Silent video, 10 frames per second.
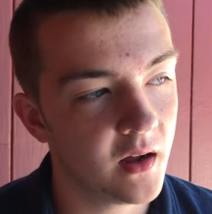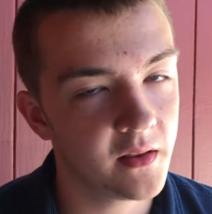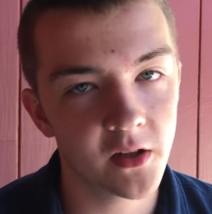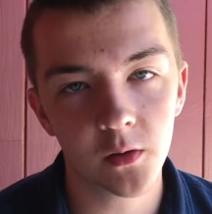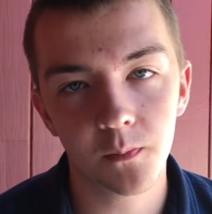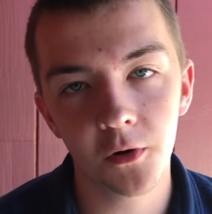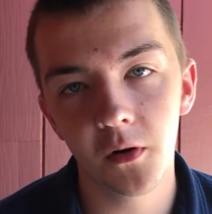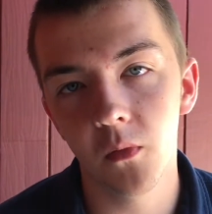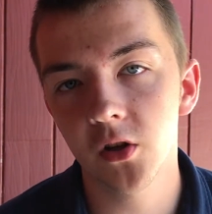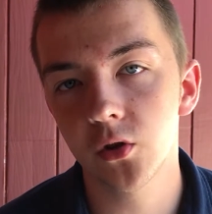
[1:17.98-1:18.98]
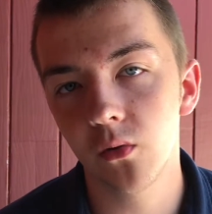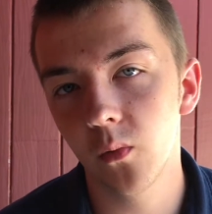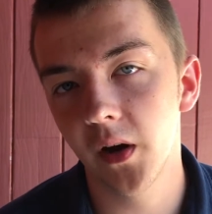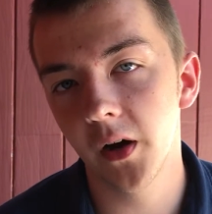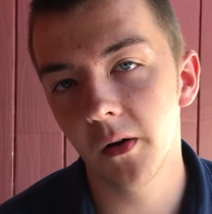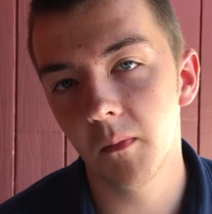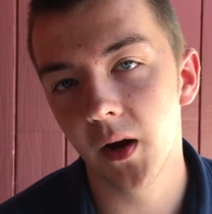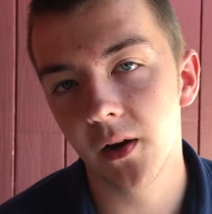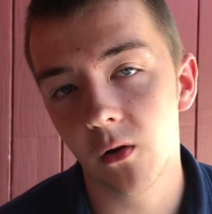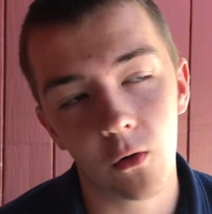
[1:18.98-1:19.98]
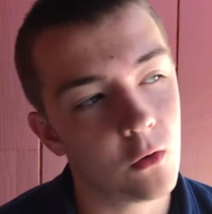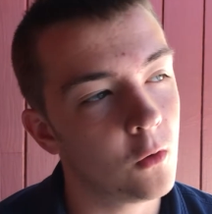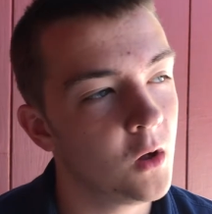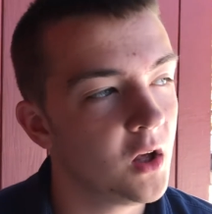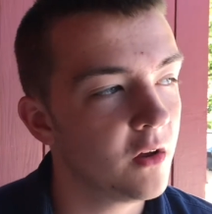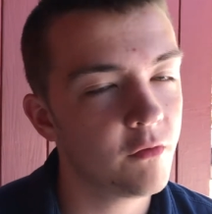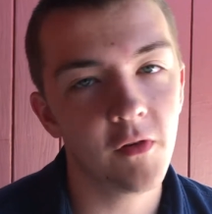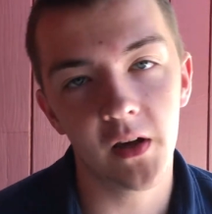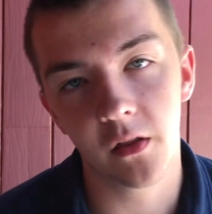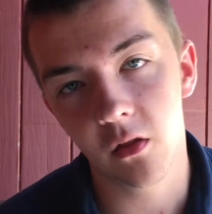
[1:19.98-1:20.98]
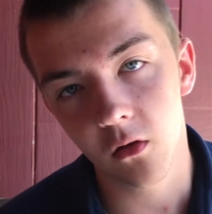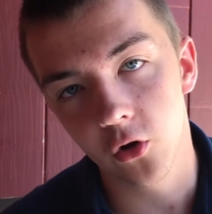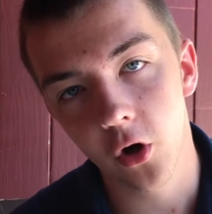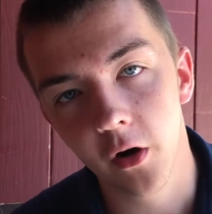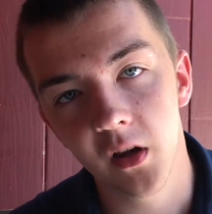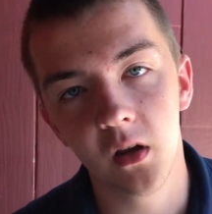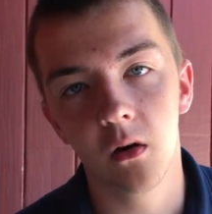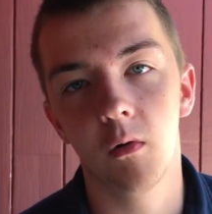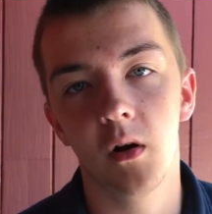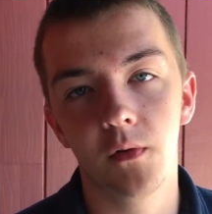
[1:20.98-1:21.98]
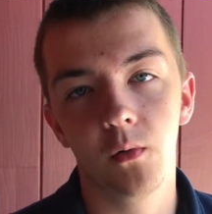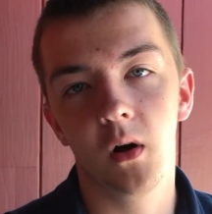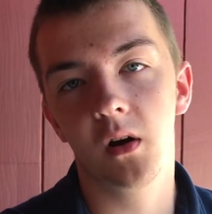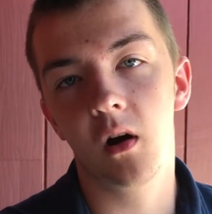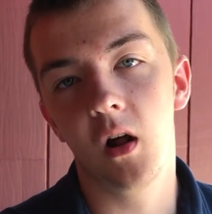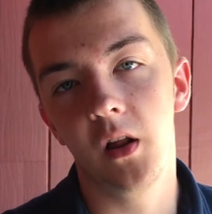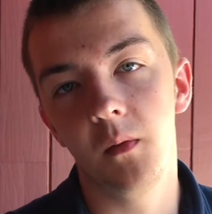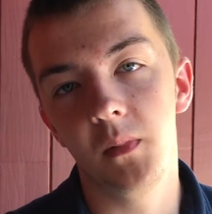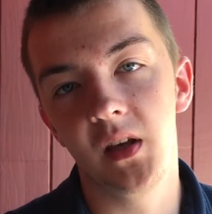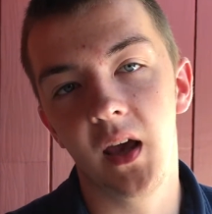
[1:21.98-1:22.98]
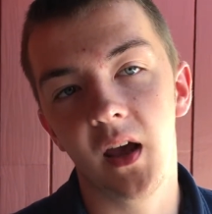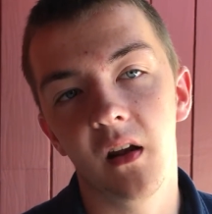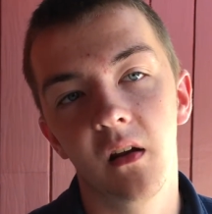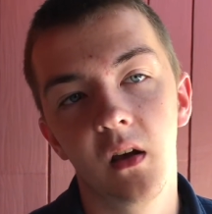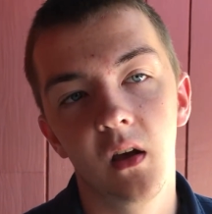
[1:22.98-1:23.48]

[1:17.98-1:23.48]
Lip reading: that's pretty much where my whole faith journey, or whatever you want to call it, began.